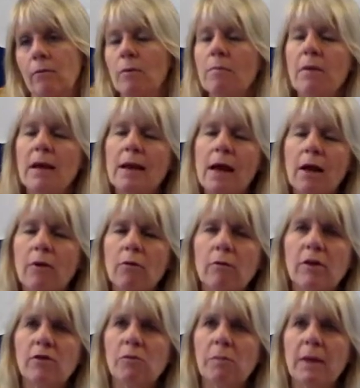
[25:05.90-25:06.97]
We may not
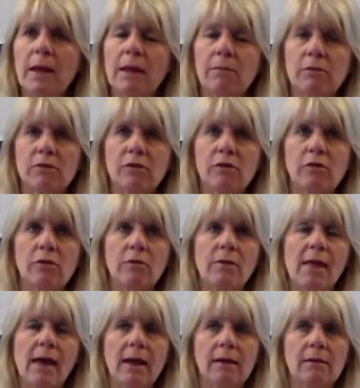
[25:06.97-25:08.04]
always be able to do
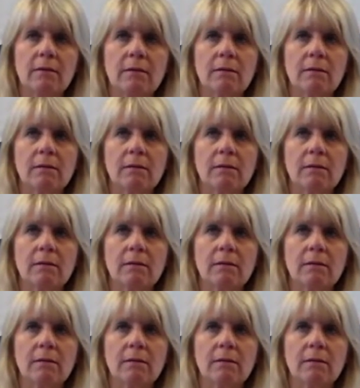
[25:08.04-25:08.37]
that,